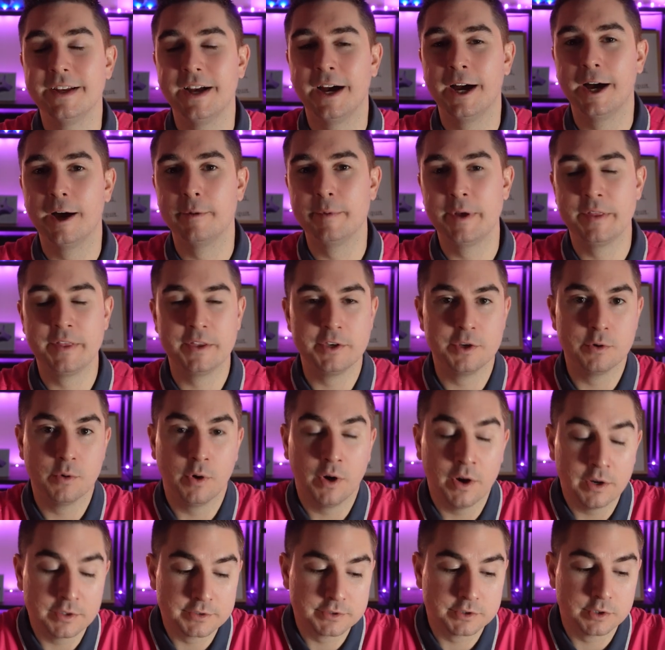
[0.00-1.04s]
Um, and then you
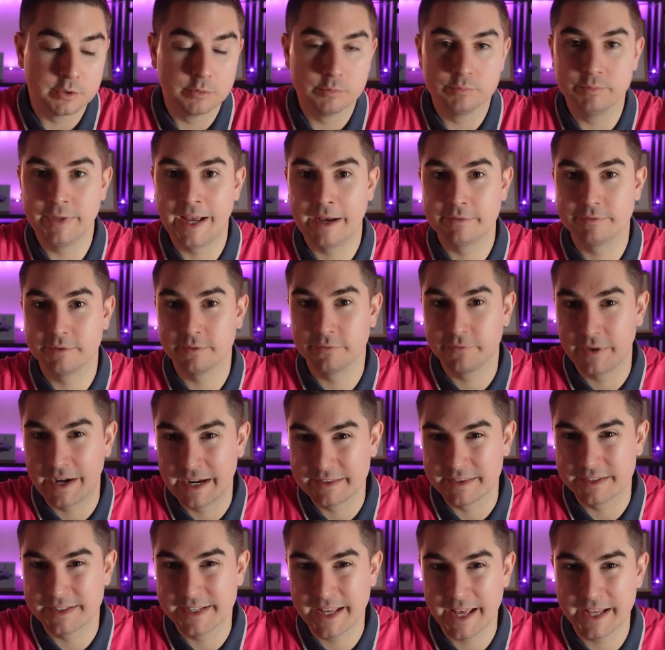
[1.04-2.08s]
also have to
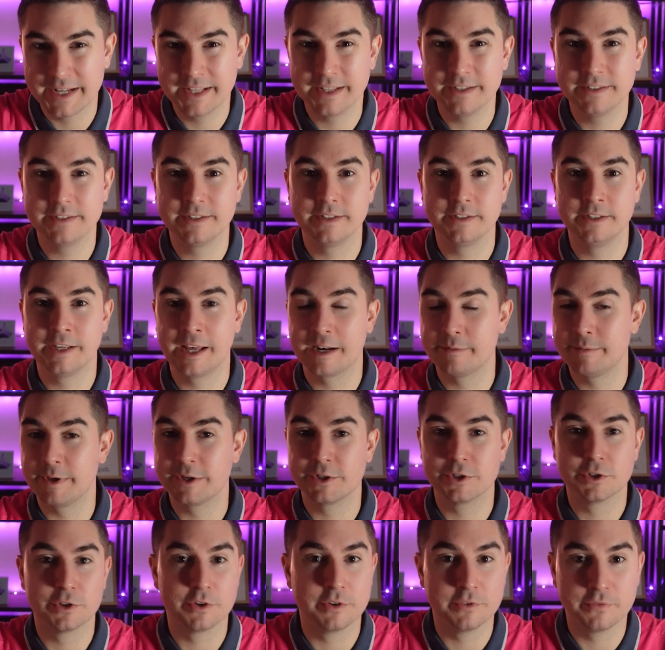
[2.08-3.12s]
find the tenant. You got to
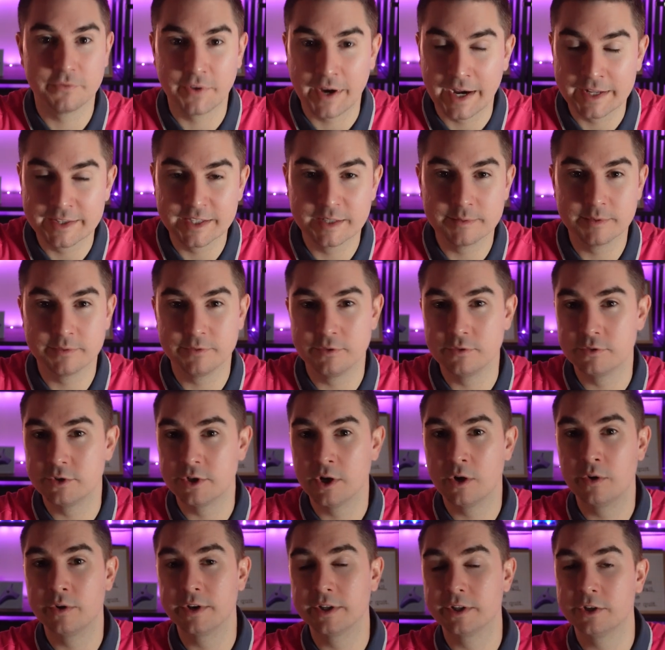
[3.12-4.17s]
make sure you find them. If you
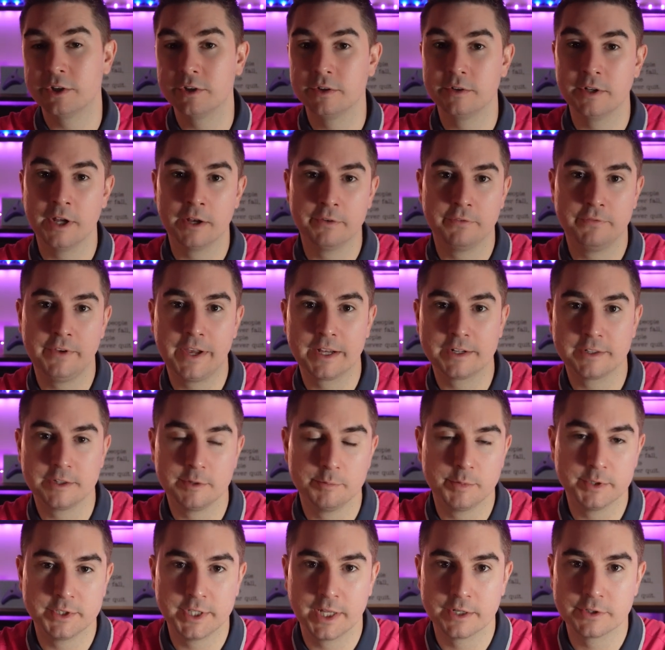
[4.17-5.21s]
don't, it could affect
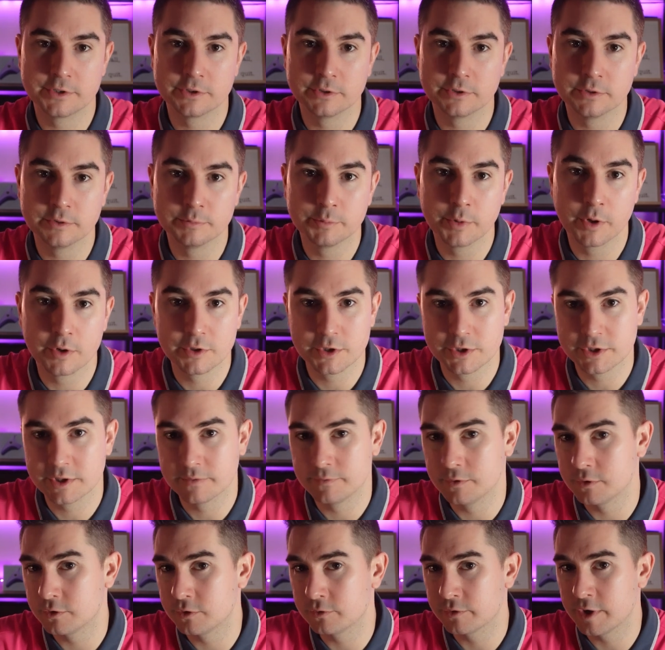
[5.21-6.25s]
the potential purchase
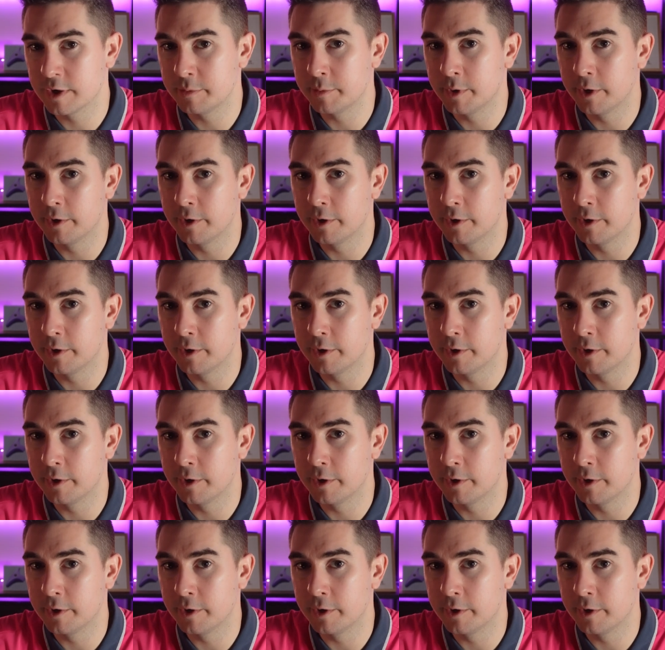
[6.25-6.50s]
of your dream